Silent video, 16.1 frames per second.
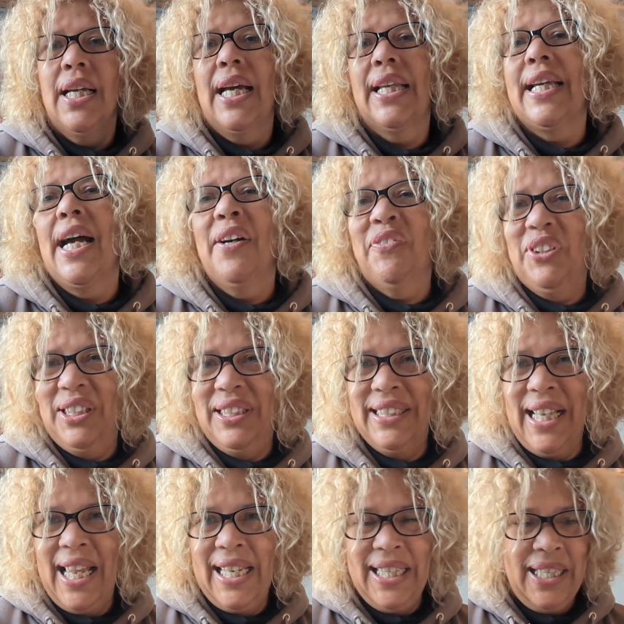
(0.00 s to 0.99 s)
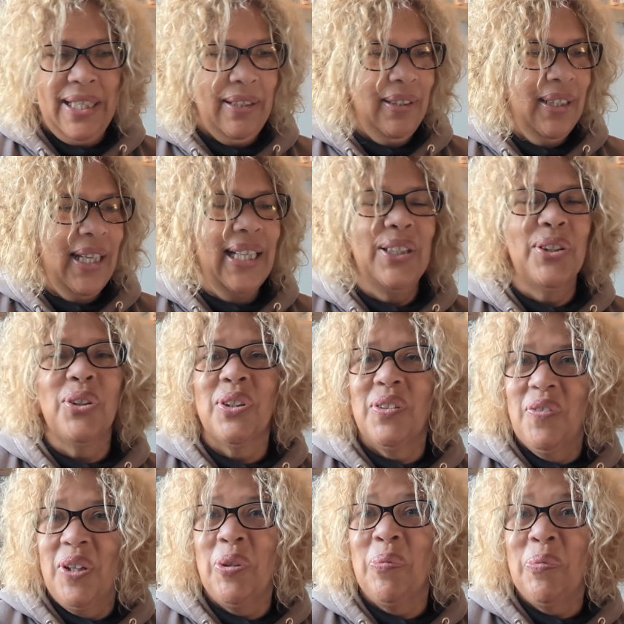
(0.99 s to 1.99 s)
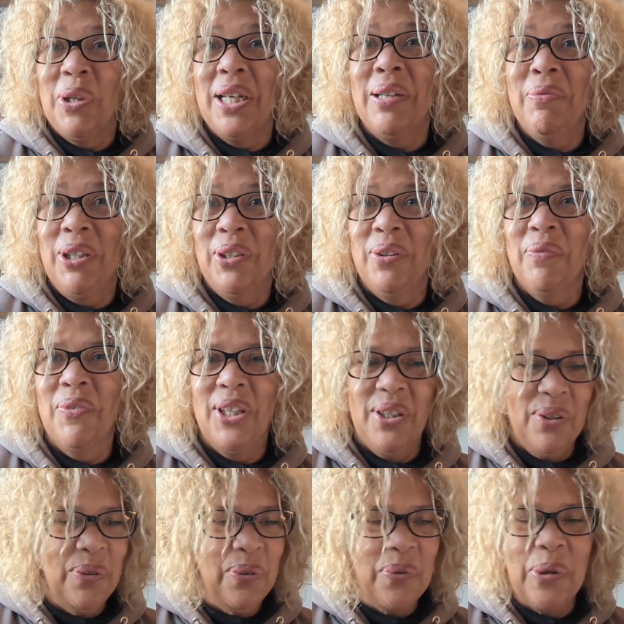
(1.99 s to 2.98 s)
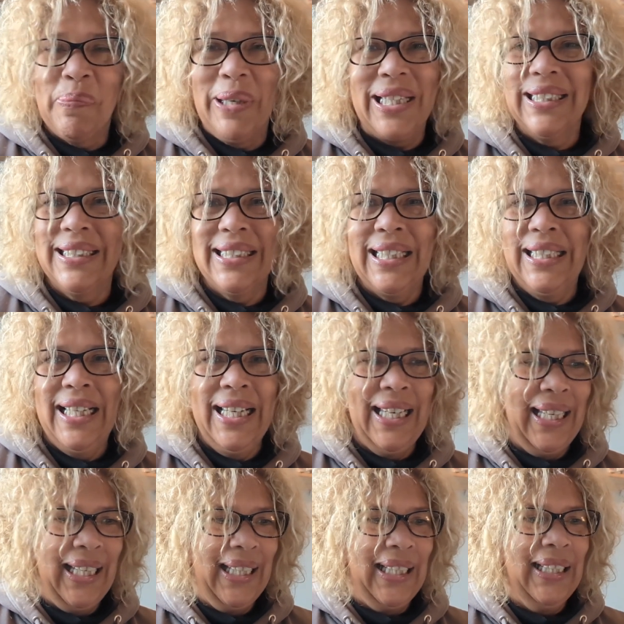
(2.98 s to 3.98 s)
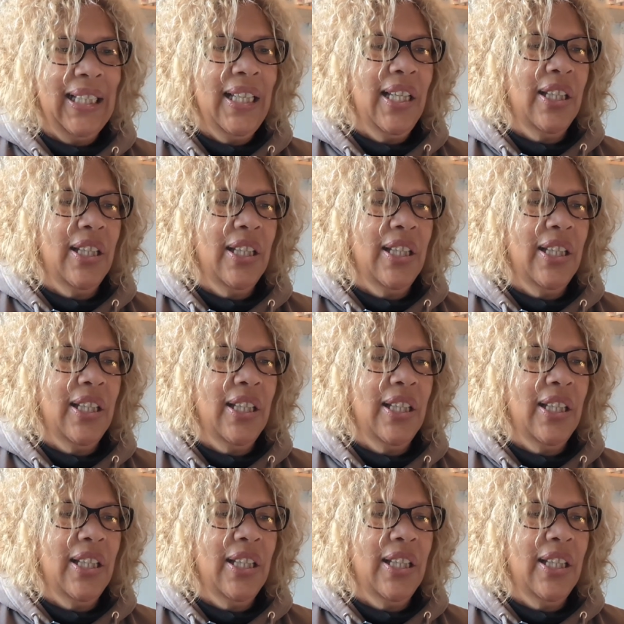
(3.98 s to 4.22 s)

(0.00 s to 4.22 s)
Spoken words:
And I have to say, it does feel premium, that all the bits in here,